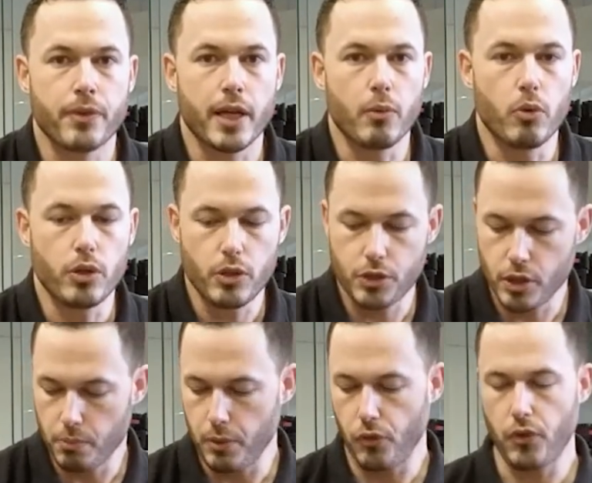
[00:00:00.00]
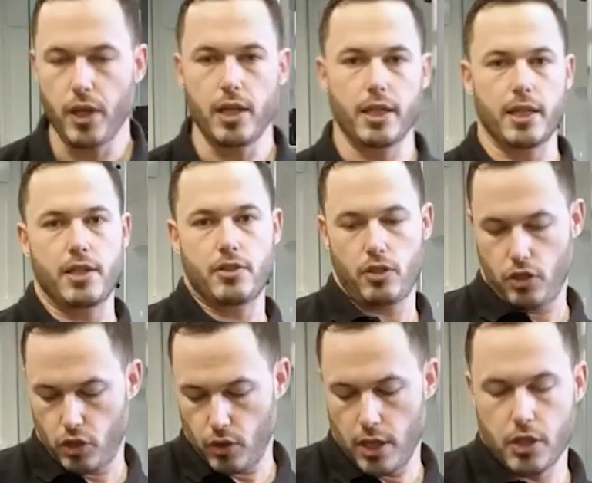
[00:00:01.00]
And what you should be feeling is a
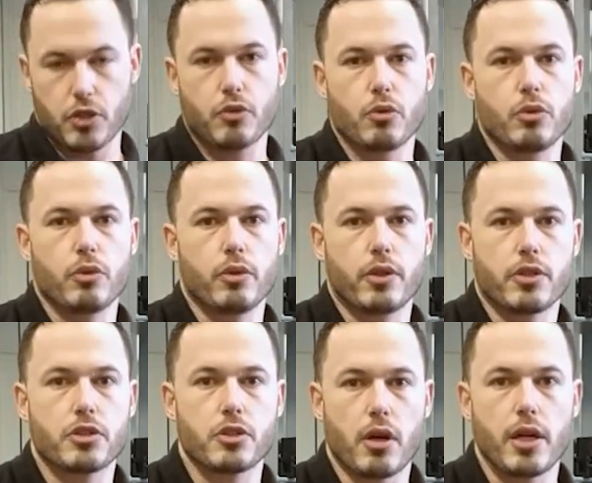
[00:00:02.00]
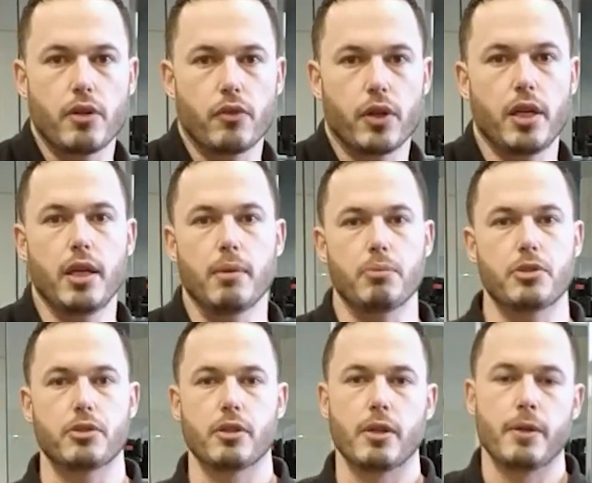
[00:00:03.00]
stretch through the side of the
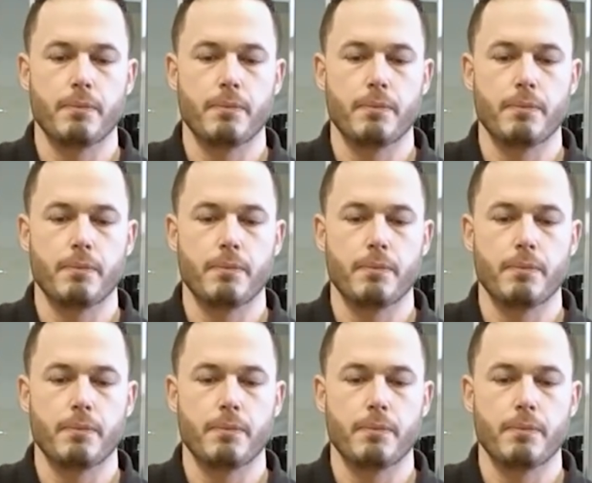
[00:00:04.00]
hips.